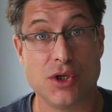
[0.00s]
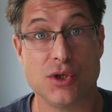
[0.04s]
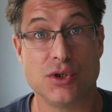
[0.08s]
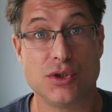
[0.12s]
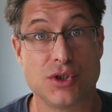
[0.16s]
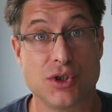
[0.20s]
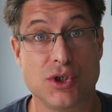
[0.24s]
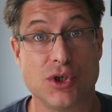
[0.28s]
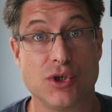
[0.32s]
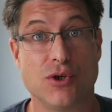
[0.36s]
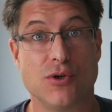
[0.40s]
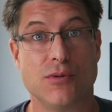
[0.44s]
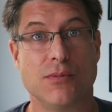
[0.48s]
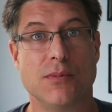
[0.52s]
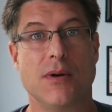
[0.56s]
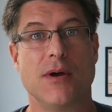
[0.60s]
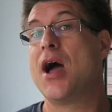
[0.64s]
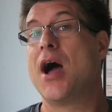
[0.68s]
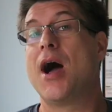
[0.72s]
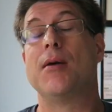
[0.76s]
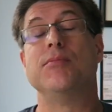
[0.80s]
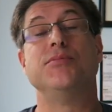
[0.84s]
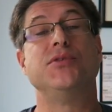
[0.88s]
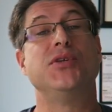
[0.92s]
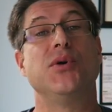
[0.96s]
YouTube.
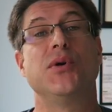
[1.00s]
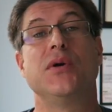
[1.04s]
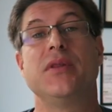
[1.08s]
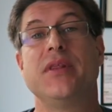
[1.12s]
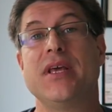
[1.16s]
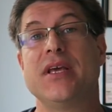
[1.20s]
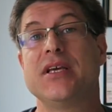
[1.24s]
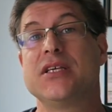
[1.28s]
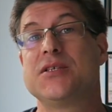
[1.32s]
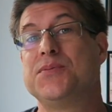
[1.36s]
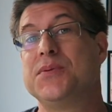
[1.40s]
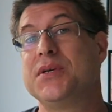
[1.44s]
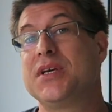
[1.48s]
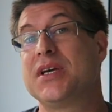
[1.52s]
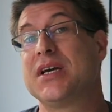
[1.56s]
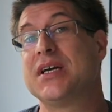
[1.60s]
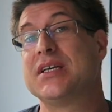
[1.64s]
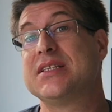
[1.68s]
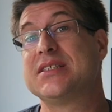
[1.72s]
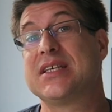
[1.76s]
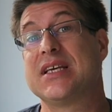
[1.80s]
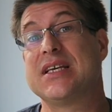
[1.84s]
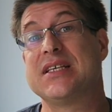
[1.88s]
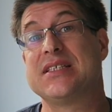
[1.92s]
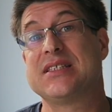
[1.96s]
I'm doing this
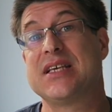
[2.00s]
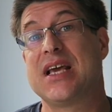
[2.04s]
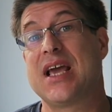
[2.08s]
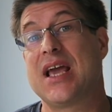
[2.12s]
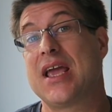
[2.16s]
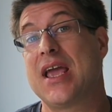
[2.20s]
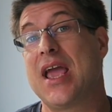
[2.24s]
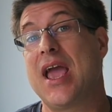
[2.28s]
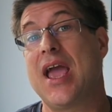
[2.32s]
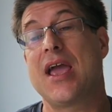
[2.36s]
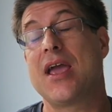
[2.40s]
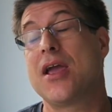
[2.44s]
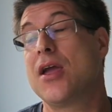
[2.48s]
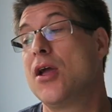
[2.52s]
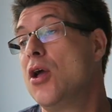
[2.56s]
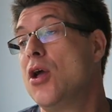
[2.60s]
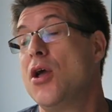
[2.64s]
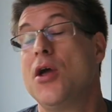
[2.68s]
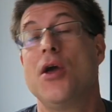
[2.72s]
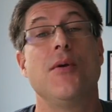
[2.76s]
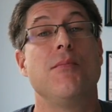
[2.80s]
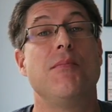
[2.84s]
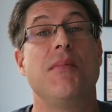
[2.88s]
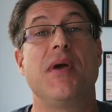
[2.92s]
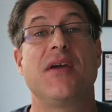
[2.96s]
because they say, hey,
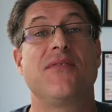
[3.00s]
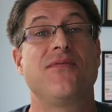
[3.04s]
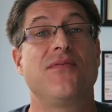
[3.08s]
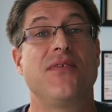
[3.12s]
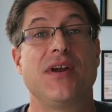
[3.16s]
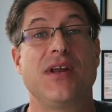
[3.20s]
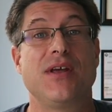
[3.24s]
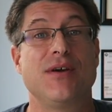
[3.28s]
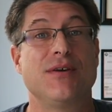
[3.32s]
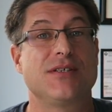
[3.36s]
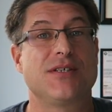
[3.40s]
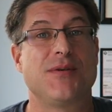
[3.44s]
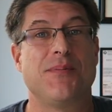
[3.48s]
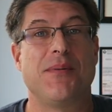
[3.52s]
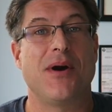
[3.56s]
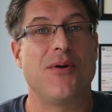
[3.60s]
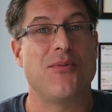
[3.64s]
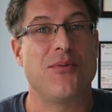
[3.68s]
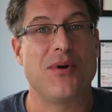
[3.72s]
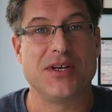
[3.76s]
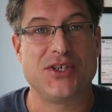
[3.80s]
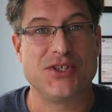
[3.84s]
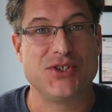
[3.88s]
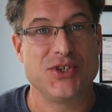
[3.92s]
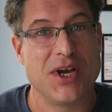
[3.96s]
make videos
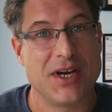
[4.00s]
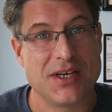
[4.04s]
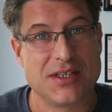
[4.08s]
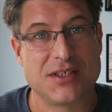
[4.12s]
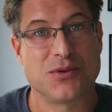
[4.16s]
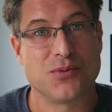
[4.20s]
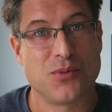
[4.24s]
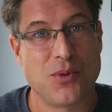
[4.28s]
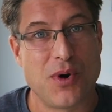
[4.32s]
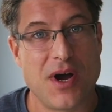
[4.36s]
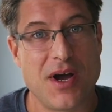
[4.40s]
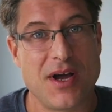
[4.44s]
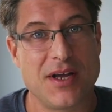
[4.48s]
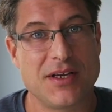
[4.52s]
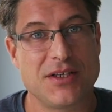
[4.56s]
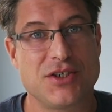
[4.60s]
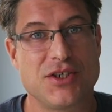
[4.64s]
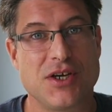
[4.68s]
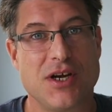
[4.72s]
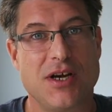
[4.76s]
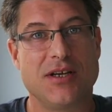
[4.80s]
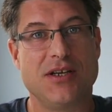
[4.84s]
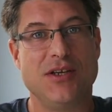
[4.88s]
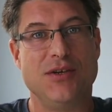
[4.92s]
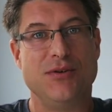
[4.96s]
about what you like to watch
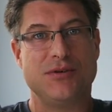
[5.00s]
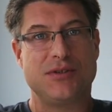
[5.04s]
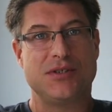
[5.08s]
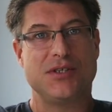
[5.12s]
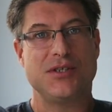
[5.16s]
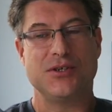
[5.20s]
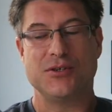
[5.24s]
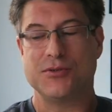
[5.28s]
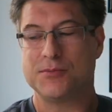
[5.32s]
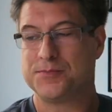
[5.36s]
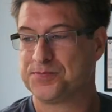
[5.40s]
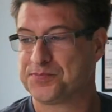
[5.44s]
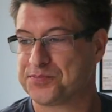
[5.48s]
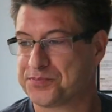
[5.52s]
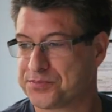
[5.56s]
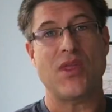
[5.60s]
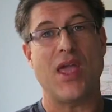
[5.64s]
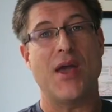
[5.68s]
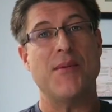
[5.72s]
on YouTube.